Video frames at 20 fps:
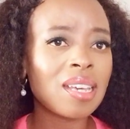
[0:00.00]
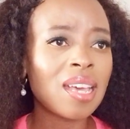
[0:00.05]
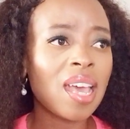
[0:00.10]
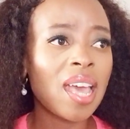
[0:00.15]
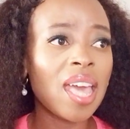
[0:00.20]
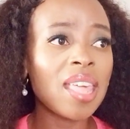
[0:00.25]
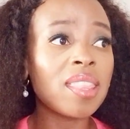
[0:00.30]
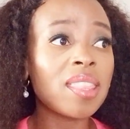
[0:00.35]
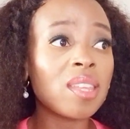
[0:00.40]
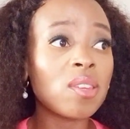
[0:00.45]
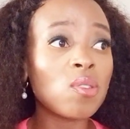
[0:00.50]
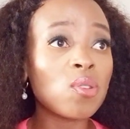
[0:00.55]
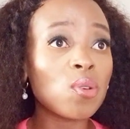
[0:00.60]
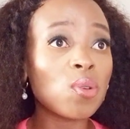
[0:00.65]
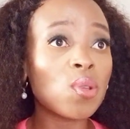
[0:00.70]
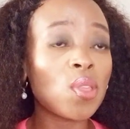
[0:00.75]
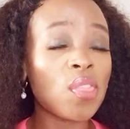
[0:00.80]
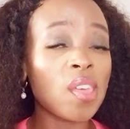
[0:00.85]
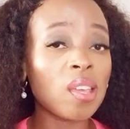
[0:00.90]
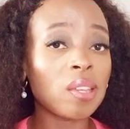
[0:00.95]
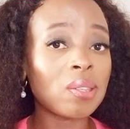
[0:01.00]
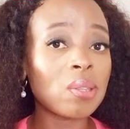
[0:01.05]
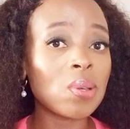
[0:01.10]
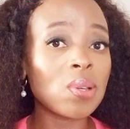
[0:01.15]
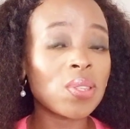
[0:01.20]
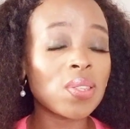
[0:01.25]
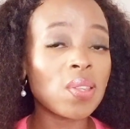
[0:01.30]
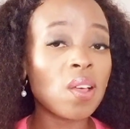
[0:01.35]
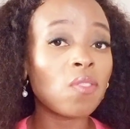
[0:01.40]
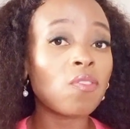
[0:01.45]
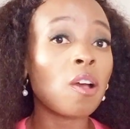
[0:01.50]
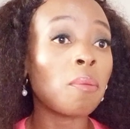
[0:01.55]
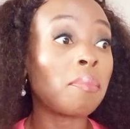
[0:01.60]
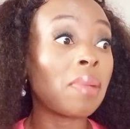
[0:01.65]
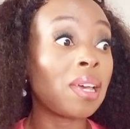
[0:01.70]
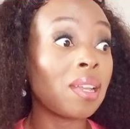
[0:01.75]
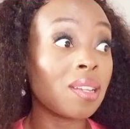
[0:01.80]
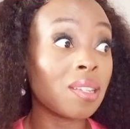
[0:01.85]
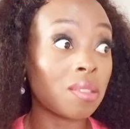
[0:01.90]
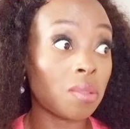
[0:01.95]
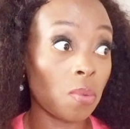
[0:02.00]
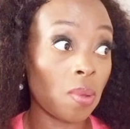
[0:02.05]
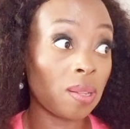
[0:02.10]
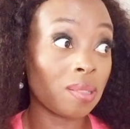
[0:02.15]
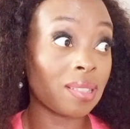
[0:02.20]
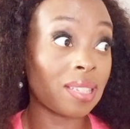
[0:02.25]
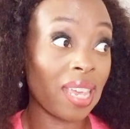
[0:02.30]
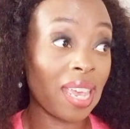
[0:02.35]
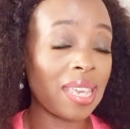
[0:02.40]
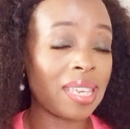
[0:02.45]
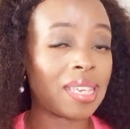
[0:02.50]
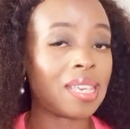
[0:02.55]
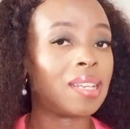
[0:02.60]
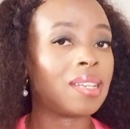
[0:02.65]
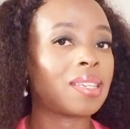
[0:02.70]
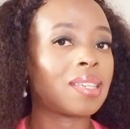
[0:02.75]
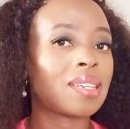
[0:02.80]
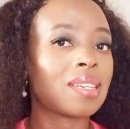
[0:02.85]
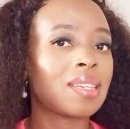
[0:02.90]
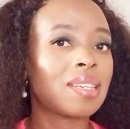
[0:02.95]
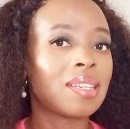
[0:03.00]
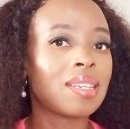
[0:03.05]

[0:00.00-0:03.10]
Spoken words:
And then you're going to think to yourself, I might as well take it.